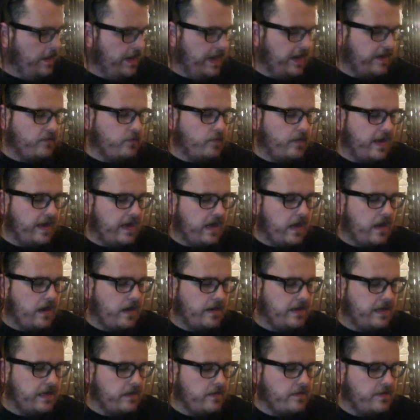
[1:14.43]
Next one I got
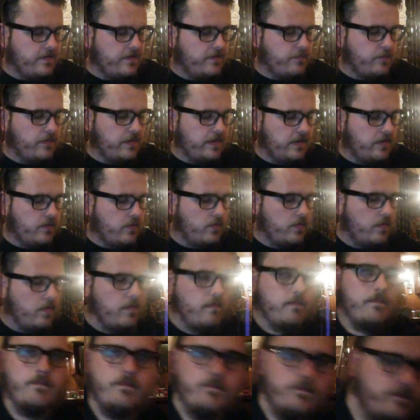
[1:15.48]
on here that's really
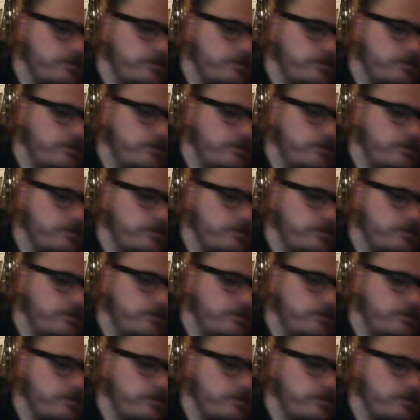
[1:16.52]
cool